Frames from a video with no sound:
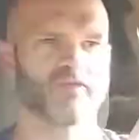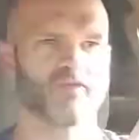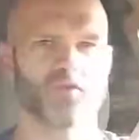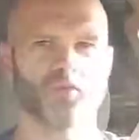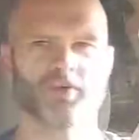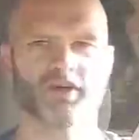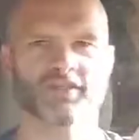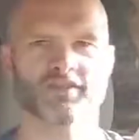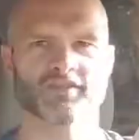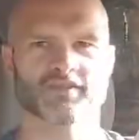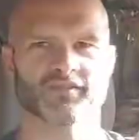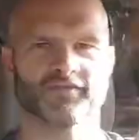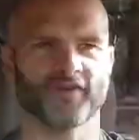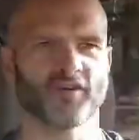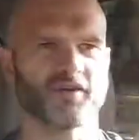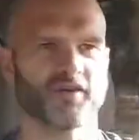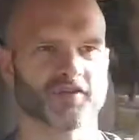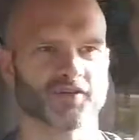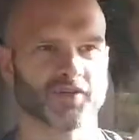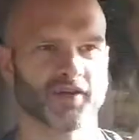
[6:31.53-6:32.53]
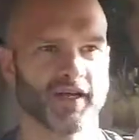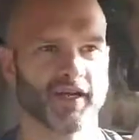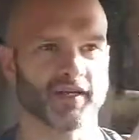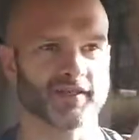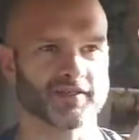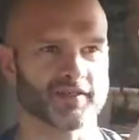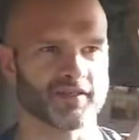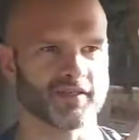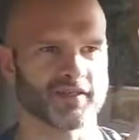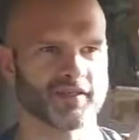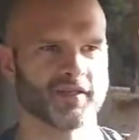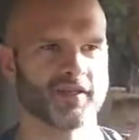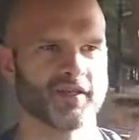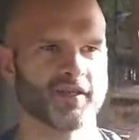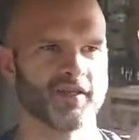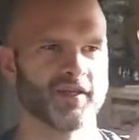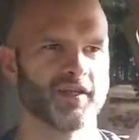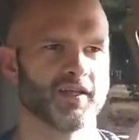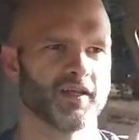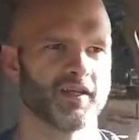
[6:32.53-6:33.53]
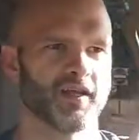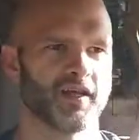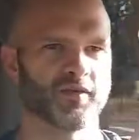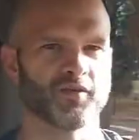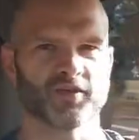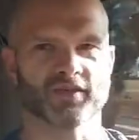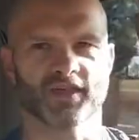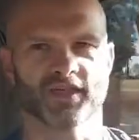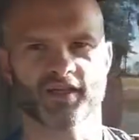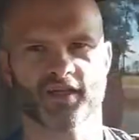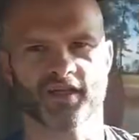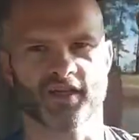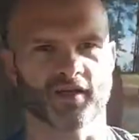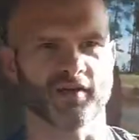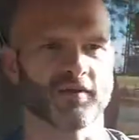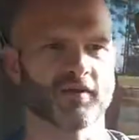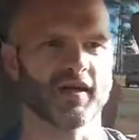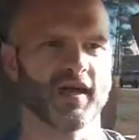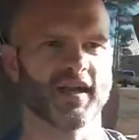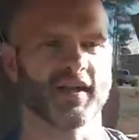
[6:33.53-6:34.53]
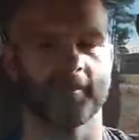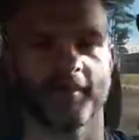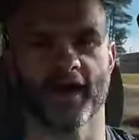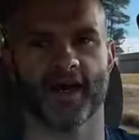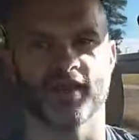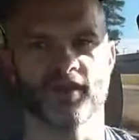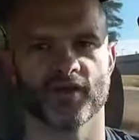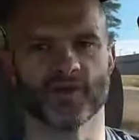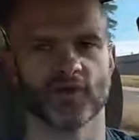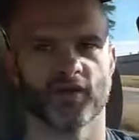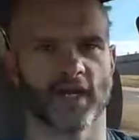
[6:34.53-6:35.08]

4 pieces of furniture, actually, which I didn't mind doing.